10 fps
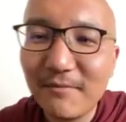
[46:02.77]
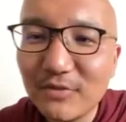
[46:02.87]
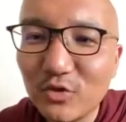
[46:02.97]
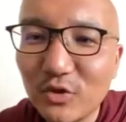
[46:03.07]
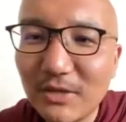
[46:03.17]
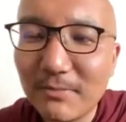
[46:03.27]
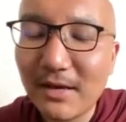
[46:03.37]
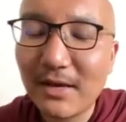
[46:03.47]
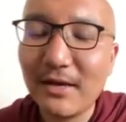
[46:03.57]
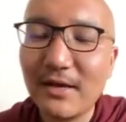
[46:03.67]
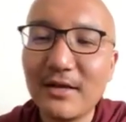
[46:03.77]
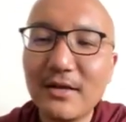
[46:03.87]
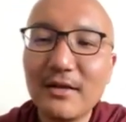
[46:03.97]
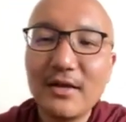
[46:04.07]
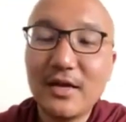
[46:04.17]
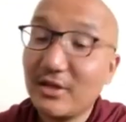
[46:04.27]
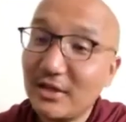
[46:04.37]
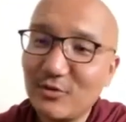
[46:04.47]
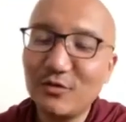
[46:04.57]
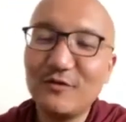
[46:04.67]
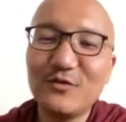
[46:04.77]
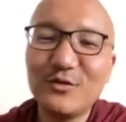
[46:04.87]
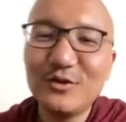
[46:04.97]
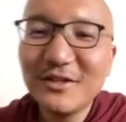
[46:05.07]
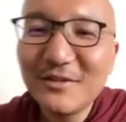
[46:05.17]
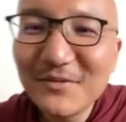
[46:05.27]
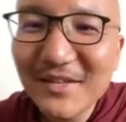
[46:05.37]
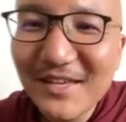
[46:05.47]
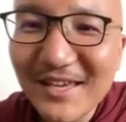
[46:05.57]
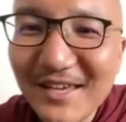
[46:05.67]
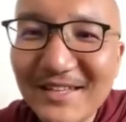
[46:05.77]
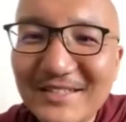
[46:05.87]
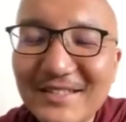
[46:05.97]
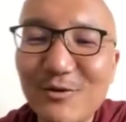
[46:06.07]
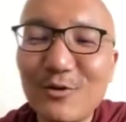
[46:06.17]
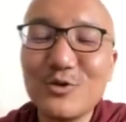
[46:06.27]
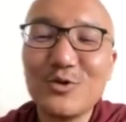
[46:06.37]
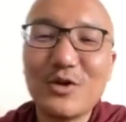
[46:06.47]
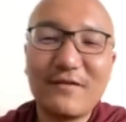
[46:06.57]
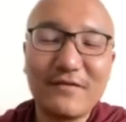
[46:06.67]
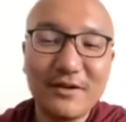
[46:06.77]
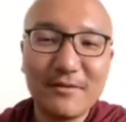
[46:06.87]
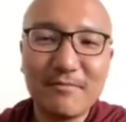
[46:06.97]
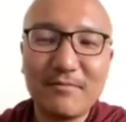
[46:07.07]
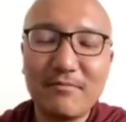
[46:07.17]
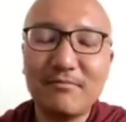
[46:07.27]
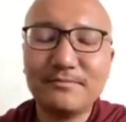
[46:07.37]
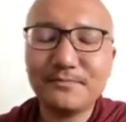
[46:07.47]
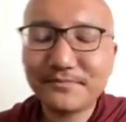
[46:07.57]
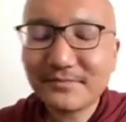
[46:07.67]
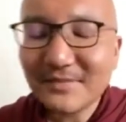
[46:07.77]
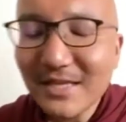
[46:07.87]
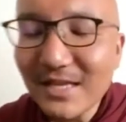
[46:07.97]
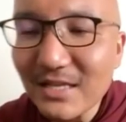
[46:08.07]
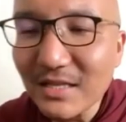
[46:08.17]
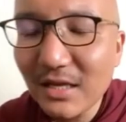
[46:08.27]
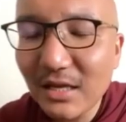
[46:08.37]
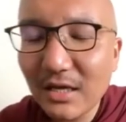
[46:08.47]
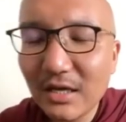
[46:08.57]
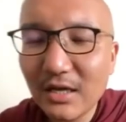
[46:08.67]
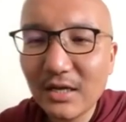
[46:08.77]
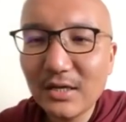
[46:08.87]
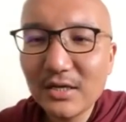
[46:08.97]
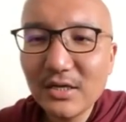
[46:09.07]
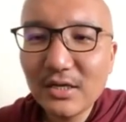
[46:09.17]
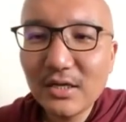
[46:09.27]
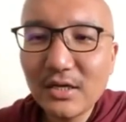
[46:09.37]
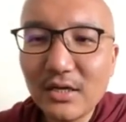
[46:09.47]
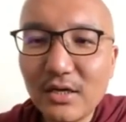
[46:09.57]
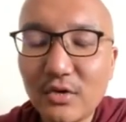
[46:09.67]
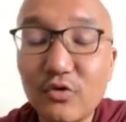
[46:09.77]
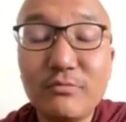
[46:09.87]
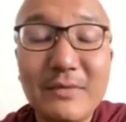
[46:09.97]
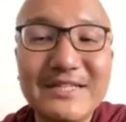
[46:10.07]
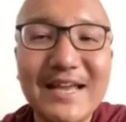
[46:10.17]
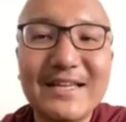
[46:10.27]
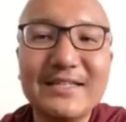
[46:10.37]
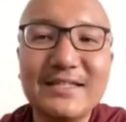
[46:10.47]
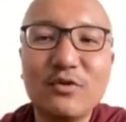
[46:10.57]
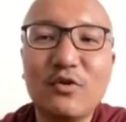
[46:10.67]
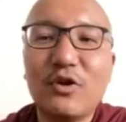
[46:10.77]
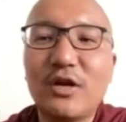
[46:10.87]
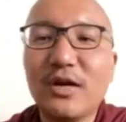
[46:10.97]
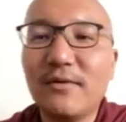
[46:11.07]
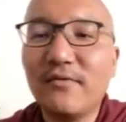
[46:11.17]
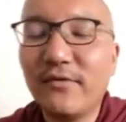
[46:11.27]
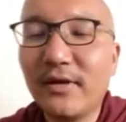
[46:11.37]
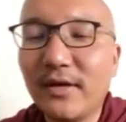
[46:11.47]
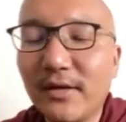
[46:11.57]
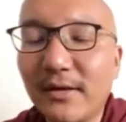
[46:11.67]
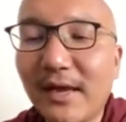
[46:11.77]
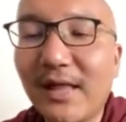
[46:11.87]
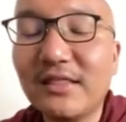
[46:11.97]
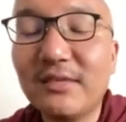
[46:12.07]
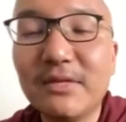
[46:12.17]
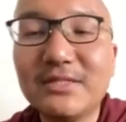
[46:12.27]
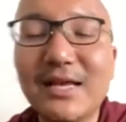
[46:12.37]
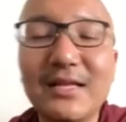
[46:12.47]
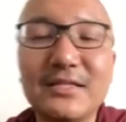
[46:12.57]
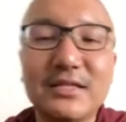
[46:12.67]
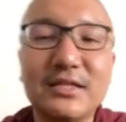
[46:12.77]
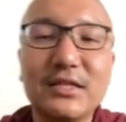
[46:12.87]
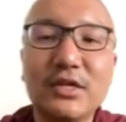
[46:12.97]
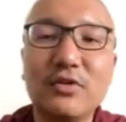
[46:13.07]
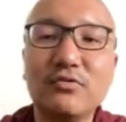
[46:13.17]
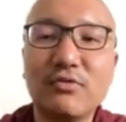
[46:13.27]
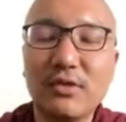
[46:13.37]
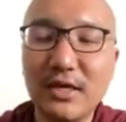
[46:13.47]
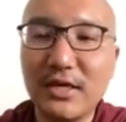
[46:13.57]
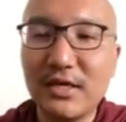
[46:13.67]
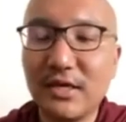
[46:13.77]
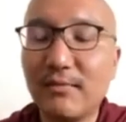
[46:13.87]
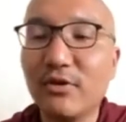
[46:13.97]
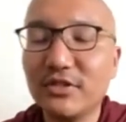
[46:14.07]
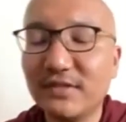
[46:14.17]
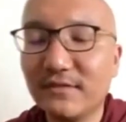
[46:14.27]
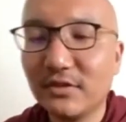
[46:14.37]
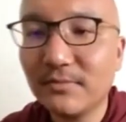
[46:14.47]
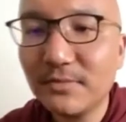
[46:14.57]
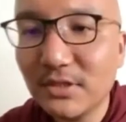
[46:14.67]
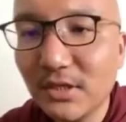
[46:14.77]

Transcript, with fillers: to keep uh, eat good food, and uh, also have a, mm, uh, good mentality or a, a, healthy mentality. You know, think in positive terms.